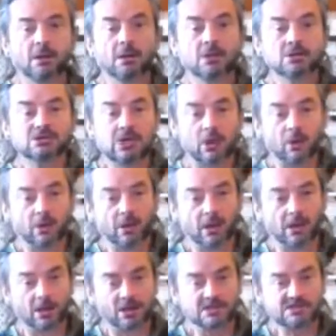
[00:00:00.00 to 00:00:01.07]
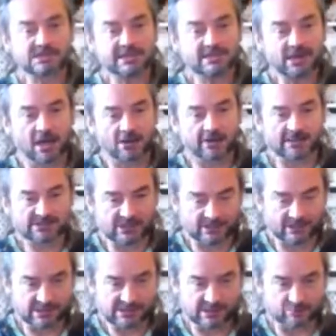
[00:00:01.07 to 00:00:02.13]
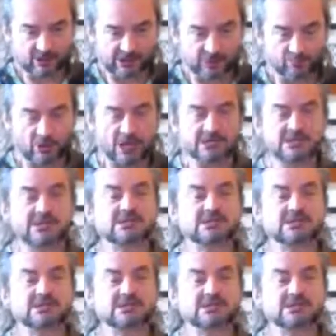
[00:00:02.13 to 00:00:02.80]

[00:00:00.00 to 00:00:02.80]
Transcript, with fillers: So, uh, Sitkari, it's a, it's a breathing practice.